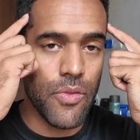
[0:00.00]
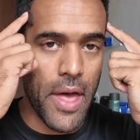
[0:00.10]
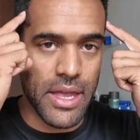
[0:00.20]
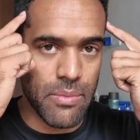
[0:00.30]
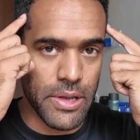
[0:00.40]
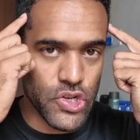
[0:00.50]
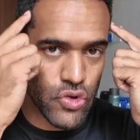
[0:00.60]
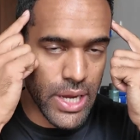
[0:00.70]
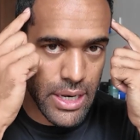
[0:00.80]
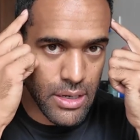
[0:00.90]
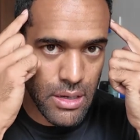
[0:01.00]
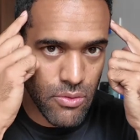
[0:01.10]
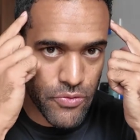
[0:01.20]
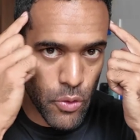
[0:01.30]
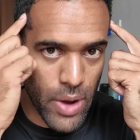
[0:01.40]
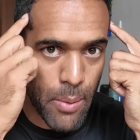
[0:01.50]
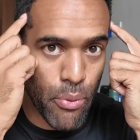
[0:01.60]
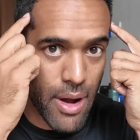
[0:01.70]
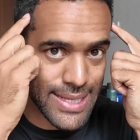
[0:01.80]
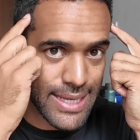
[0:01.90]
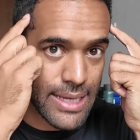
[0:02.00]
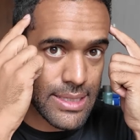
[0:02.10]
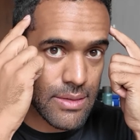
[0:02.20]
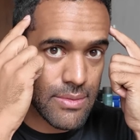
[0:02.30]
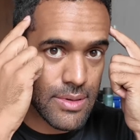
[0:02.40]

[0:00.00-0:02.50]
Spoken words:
that can be trained with the right process.